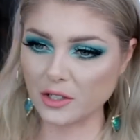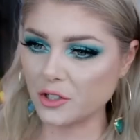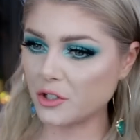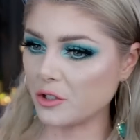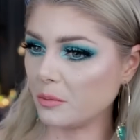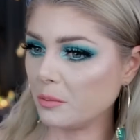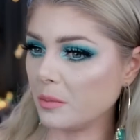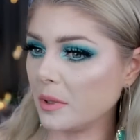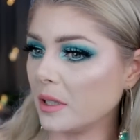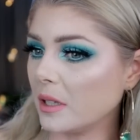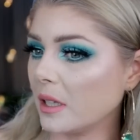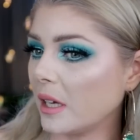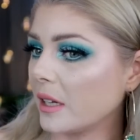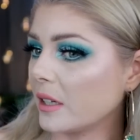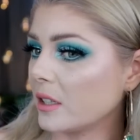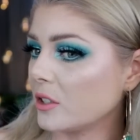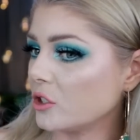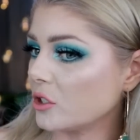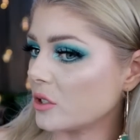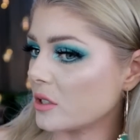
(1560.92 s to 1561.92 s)
I should be
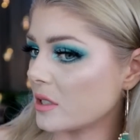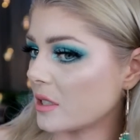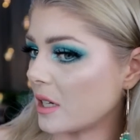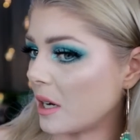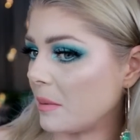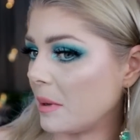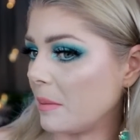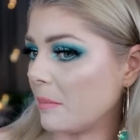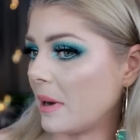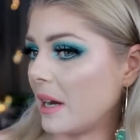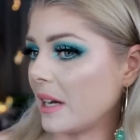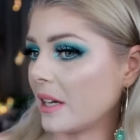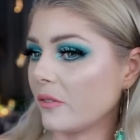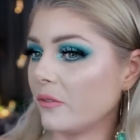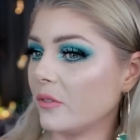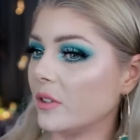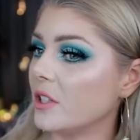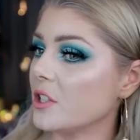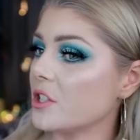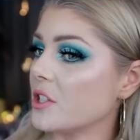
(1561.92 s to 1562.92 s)
like just coming back
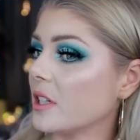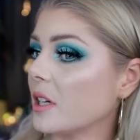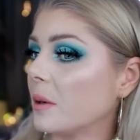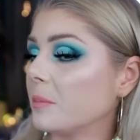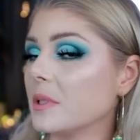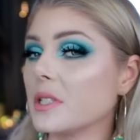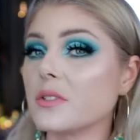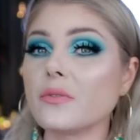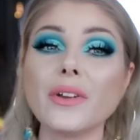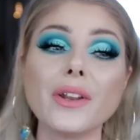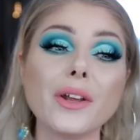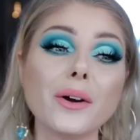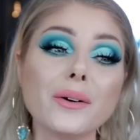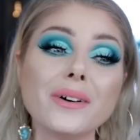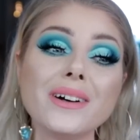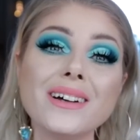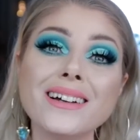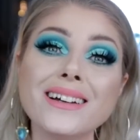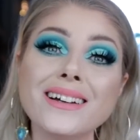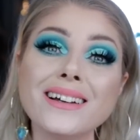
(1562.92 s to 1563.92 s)
and finishing up this
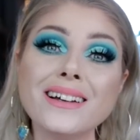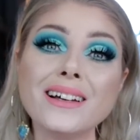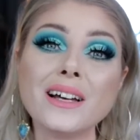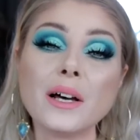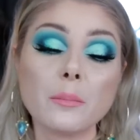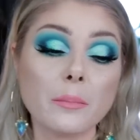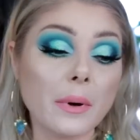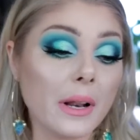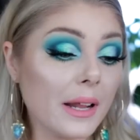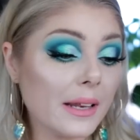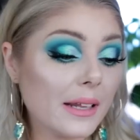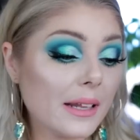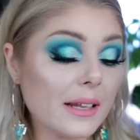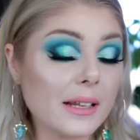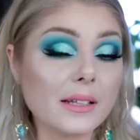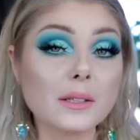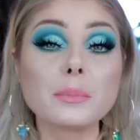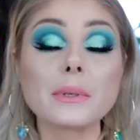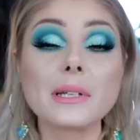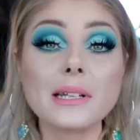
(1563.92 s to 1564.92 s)
video, but I
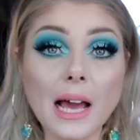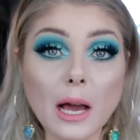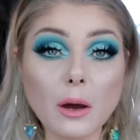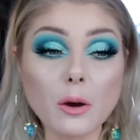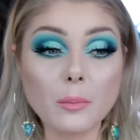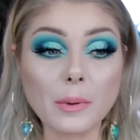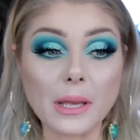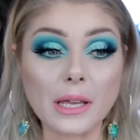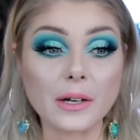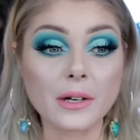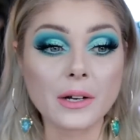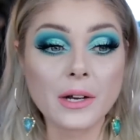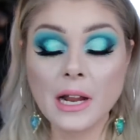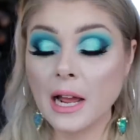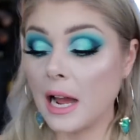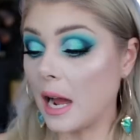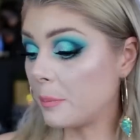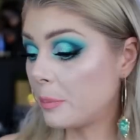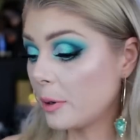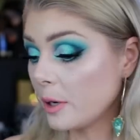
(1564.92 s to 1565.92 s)
didn't. But now I'm here.
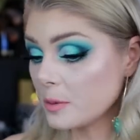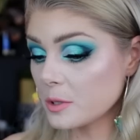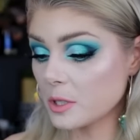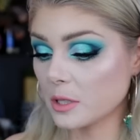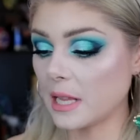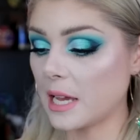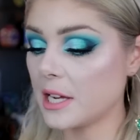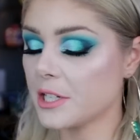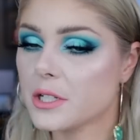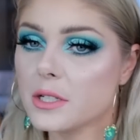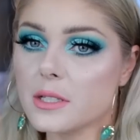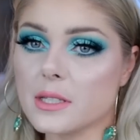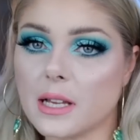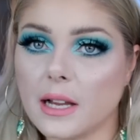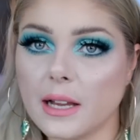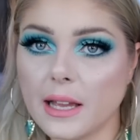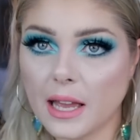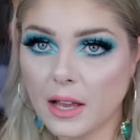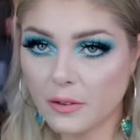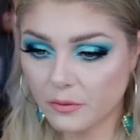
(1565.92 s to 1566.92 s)
I put on some lashes.
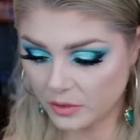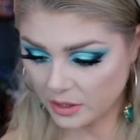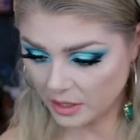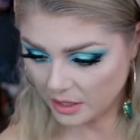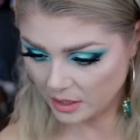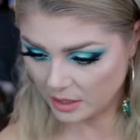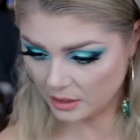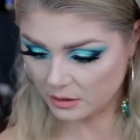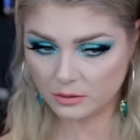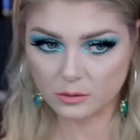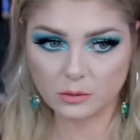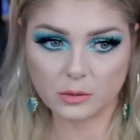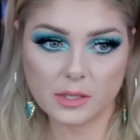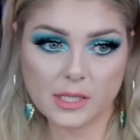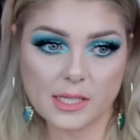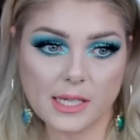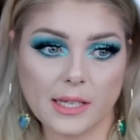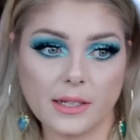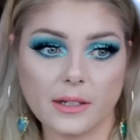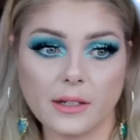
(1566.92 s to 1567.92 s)
I have the... oh,
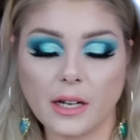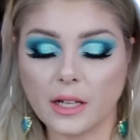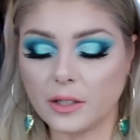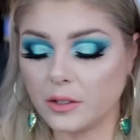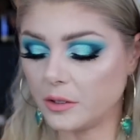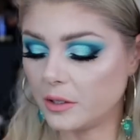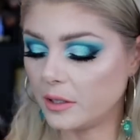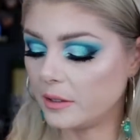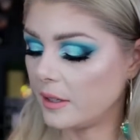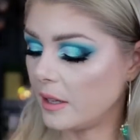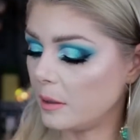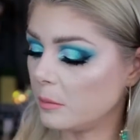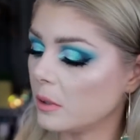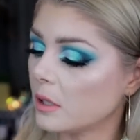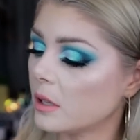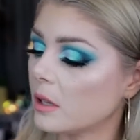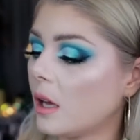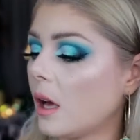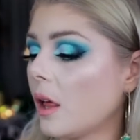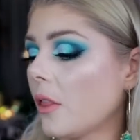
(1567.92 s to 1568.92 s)
it's hidden under the
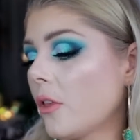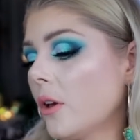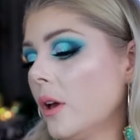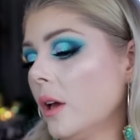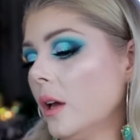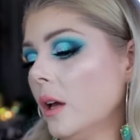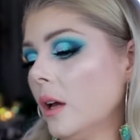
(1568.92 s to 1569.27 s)
tablecloth.